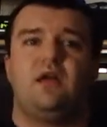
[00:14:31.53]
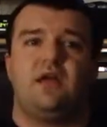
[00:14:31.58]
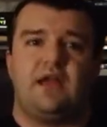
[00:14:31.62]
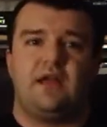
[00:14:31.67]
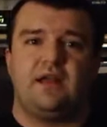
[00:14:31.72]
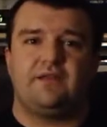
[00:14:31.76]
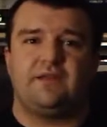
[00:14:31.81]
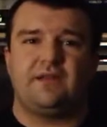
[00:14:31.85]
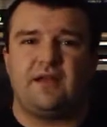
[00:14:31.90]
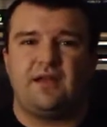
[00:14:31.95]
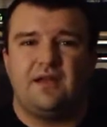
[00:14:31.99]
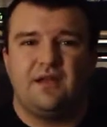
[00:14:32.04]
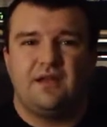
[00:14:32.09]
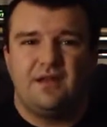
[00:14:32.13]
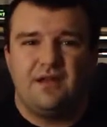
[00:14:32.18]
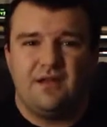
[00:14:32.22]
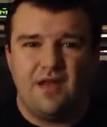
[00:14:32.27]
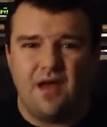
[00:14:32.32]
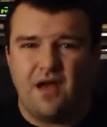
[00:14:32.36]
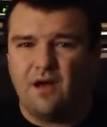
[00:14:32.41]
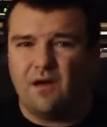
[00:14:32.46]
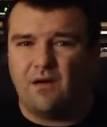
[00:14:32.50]
And it's like,
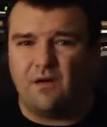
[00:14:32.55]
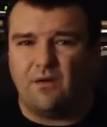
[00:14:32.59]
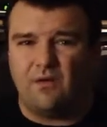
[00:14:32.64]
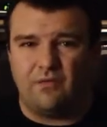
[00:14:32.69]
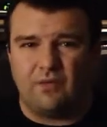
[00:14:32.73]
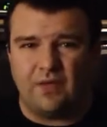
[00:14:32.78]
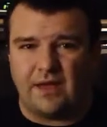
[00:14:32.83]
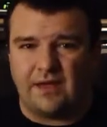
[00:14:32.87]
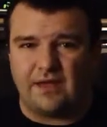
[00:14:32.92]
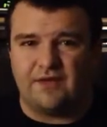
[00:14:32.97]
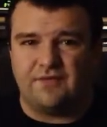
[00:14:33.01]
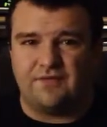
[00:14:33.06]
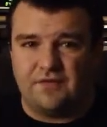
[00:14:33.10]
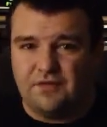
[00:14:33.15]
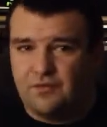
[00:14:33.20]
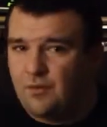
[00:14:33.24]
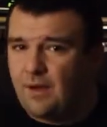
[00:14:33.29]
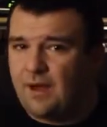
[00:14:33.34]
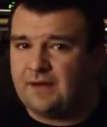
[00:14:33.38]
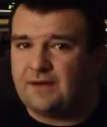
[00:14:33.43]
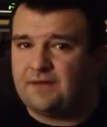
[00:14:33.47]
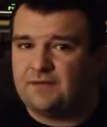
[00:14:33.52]
no. Like, if you
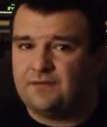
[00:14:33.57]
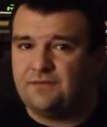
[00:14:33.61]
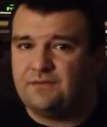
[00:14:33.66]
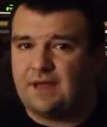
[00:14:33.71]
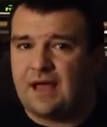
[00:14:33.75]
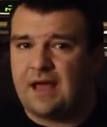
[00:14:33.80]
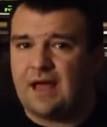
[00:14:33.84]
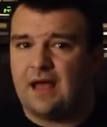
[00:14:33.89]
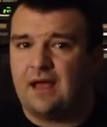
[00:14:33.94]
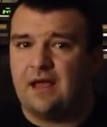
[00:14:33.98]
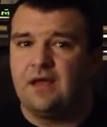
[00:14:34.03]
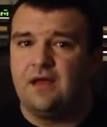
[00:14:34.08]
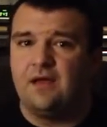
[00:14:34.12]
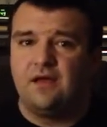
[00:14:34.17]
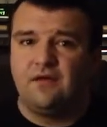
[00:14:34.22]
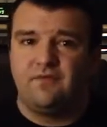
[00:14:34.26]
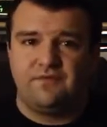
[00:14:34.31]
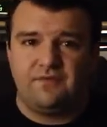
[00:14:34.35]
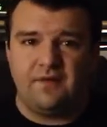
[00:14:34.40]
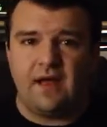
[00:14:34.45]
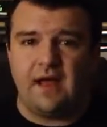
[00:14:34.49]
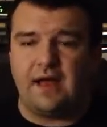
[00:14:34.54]
want to do that,
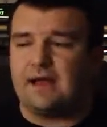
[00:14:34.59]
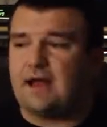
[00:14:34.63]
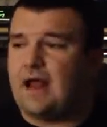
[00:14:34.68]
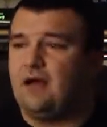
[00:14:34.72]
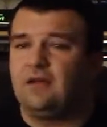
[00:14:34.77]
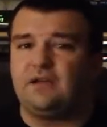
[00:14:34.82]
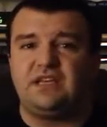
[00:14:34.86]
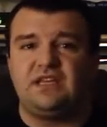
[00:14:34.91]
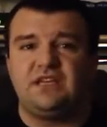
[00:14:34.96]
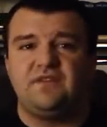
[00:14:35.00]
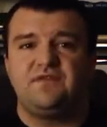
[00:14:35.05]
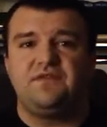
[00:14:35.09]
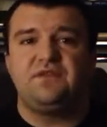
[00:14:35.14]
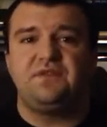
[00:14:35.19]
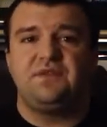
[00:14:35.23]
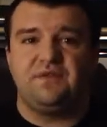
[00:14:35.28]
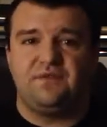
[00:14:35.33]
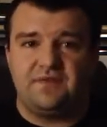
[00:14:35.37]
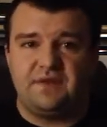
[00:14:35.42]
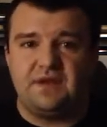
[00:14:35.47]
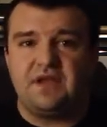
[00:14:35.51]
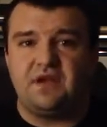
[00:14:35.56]
fine. I'll give you
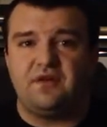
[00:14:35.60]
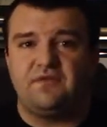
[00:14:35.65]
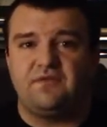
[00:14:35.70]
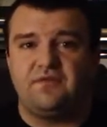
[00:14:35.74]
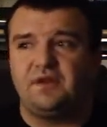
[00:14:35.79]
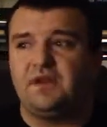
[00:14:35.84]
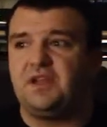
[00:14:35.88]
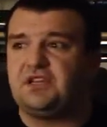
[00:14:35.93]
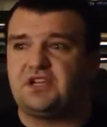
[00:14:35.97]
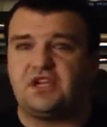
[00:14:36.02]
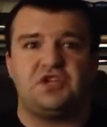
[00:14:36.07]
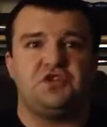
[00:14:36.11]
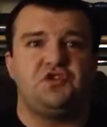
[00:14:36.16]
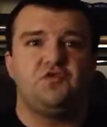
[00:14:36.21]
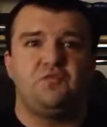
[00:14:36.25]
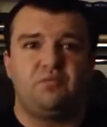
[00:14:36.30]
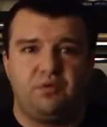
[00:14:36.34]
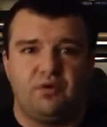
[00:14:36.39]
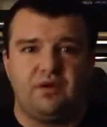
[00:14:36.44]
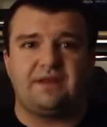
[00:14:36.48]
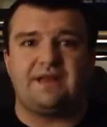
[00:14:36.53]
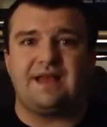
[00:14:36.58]
the video footage and you
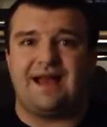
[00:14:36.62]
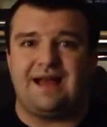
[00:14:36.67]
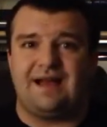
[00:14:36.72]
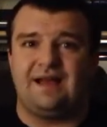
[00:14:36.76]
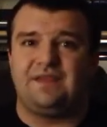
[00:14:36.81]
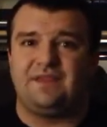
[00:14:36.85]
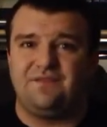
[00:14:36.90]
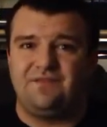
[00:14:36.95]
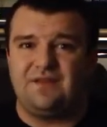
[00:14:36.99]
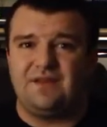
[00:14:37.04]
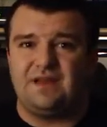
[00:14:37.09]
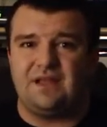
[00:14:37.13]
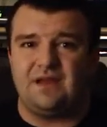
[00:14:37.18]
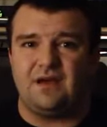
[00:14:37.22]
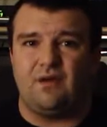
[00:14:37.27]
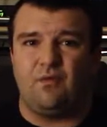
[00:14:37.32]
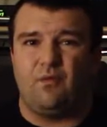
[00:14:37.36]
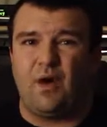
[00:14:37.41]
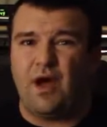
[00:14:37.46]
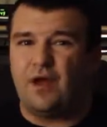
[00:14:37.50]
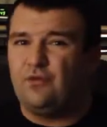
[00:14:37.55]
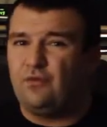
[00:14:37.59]
put that on the
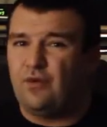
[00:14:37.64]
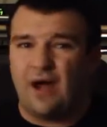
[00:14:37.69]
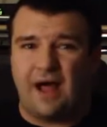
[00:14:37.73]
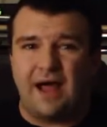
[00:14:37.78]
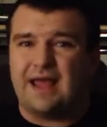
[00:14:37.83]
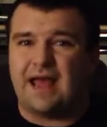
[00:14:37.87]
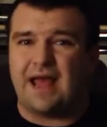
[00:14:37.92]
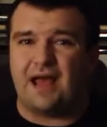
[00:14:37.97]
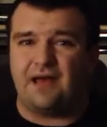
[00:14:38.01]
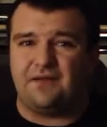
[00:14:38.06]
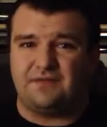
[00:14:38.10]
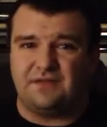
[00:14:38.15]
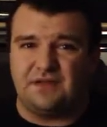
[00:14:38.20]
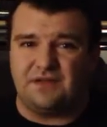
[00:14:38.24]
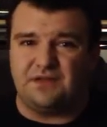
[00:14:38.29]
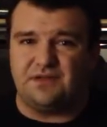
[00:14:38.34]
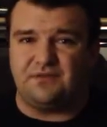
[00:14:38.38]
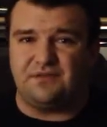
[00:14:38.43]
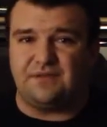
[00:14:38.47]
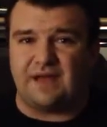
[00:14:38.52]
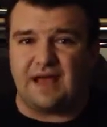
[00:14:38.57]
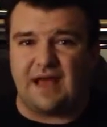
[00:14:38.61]
video. Why do I have to
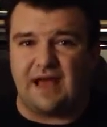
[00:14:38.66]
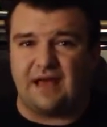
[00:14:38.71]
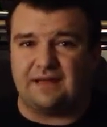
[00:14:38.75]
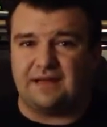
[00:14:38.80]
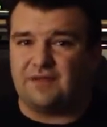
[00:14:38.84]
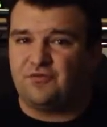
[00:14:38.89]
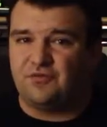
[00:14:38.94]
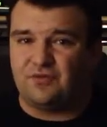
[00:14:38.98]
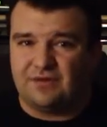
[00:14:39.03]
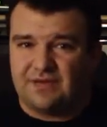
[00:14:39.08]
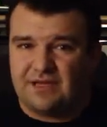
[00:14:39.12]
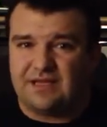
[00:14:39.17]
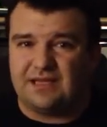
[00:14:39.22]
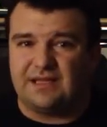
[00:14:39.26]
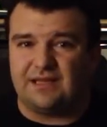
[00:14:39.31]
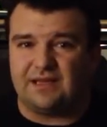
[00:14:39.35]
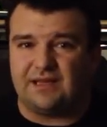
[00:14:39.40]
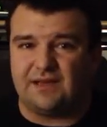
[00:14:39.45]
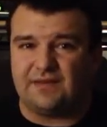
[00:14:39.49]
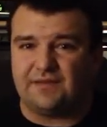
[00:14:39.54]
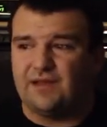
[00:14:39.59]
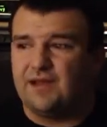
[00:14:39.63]
do that? That's
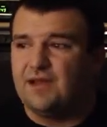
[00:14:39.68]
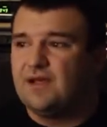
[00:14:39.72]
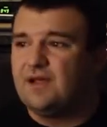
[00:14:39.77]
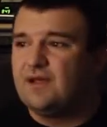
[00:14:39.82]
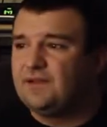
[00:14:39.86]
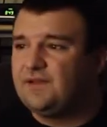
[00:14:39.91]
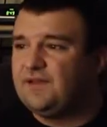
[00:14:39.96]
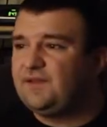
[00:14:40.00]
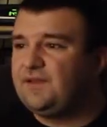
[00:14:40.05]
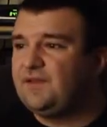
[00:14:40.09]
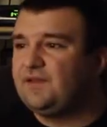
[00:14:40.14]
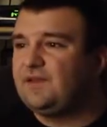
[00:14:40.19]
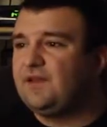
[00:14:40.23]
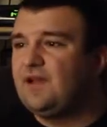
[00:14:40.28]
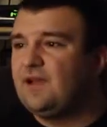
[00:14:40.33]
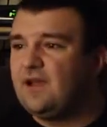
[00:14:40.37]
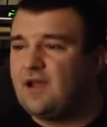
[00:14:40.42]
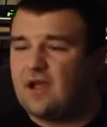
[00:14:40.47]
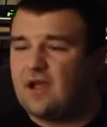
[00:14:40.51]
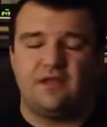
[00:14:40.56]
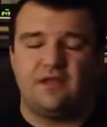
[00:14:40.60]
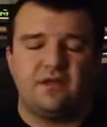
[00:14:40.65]
ridiculous. This is,
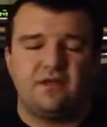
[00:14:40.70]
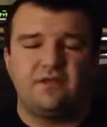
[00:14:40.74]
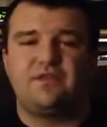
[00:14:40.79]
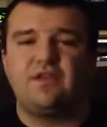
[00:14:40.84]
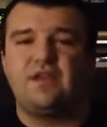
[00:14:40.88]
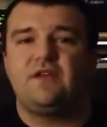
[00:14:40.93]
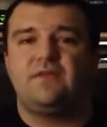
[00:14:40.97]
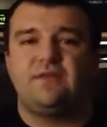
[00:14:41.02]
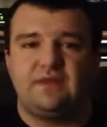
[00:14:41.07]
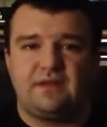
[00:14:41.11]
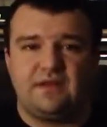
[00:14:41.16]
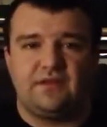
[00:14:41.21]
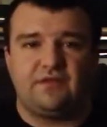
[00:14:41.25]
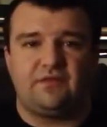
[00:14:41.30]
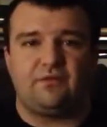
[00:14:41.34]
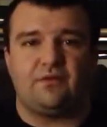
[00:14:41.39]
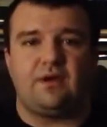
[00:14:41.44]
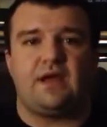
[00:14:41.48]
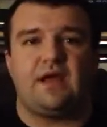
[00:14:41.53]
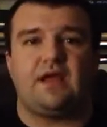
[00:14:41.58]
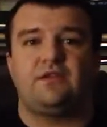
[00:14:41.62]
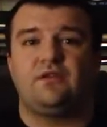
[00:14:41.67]
think of it this
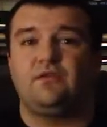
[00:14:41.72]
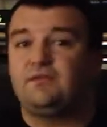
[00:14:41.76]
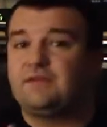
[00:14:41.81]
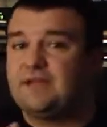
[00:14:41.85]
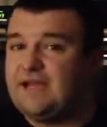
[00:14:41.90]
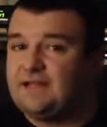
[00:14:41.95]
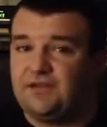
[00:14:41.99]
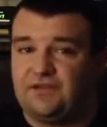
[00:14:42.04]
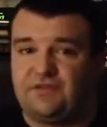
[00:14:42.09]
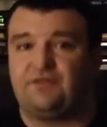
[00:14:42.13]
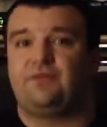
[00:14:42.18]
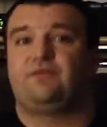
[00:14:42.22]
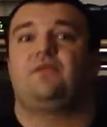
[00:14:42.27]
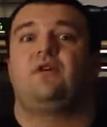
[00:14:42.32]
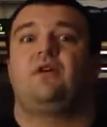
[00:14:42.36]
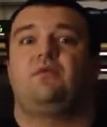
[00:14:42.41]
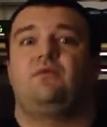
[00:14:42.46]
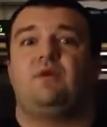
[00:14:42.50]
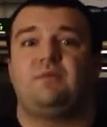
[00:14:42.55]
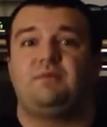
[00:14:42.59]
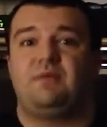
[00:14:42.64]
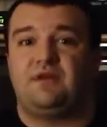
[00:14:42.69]
way, and don't take this the
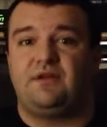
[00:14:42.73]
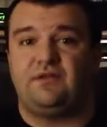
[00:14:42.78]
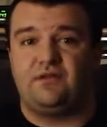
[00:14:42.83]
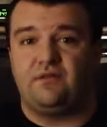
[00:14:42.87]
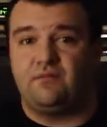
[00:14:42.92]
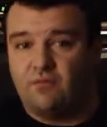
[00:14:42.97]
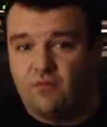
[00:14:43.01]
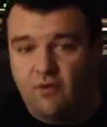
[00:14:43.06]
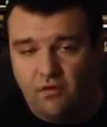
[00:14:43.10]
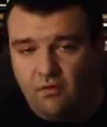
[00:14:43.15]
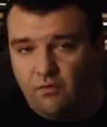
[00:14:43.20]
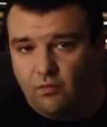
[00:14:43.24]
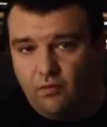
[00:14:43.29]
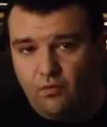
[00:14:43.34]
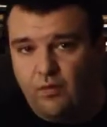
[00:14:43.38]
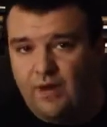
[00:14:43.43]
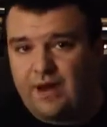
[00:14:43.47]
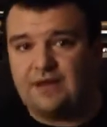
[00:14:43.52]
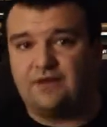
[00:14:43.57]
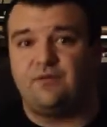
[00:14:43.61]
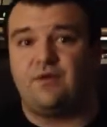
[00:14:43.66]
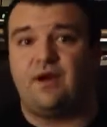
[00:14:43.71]
wrong way, because in no
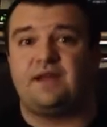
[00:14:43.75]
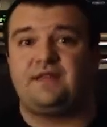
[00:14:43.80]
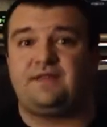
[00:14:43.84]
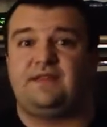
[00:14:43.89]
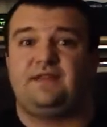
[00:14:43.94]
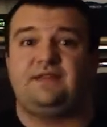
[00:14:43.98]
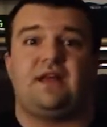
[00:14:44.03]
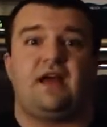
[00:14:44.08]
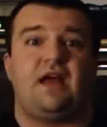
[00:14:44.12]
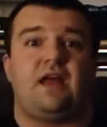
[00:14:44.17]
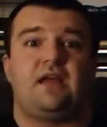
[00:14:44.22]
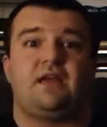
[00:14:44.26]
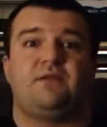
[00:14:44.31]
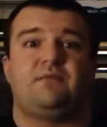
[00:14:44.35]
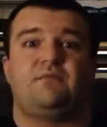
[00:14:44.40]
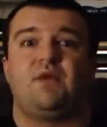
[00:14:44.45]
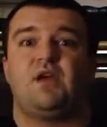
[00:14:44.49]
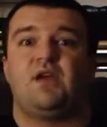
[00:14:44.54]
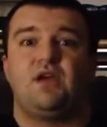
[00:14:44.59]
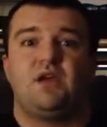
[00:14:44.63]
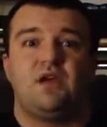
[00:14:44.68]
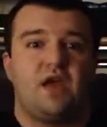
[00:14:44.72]
way do I think that I
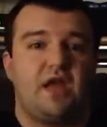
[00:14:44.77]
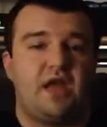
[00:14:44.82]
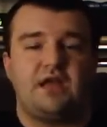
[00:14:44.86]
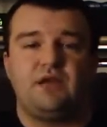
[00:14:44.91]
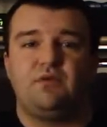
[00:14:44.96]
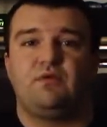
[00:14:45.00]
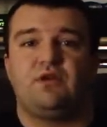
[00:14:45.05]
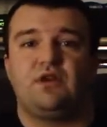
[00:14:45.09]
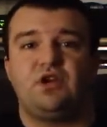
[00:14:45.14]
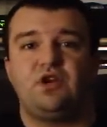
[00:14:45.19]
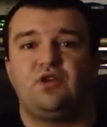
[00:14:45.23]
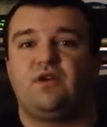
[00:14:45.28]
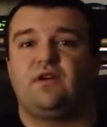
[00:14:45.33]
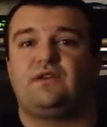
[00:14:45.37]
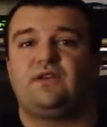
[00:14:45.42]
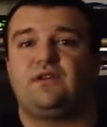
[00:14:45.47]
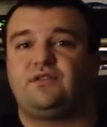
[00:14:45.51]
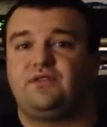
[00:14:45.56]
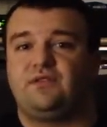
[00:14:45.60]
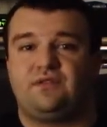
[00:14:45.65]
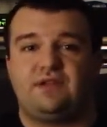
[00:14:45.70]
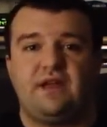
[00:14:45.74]
am anywhere near as
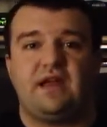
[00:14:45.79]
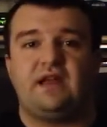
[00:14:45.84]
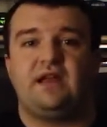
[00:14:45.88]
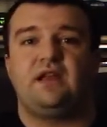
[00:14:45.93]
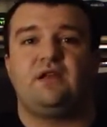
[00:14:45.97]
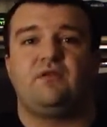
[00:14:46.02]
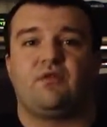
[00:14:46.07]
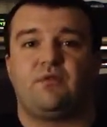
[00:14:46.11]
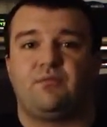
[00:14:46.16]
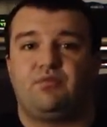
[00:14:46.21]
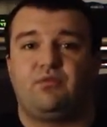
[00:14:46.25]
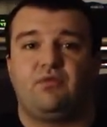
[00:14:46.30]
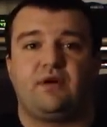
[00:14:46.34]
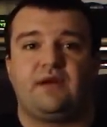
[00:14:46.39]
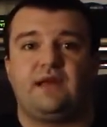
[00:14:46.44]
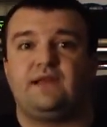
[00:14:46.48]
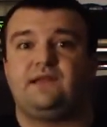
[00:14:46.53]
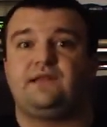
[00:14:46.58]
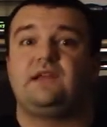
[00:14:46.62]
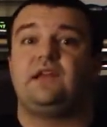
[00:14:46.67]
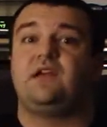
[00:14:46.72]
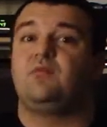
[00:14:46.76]
entertaining or
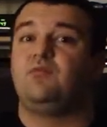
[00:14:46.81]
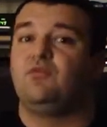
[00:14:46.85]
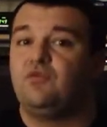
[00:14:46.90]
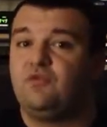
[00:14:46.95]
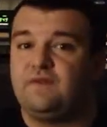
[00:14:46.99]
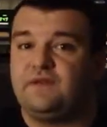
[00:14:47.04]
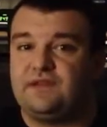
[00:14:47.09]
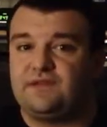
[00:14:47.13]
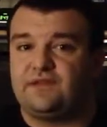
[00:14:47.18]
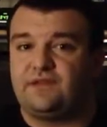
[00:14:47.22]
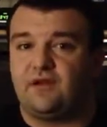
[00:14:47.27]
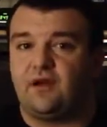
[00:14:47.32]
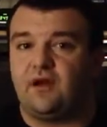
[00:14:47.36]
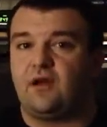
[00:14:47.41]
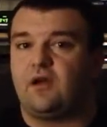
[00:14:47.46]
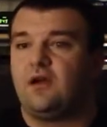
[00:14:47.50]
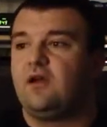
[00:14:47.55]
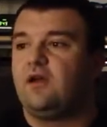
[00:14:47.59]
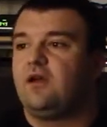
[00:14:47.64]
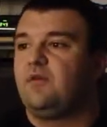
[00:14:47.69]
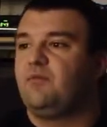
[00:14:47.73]
important as, say, a movie star.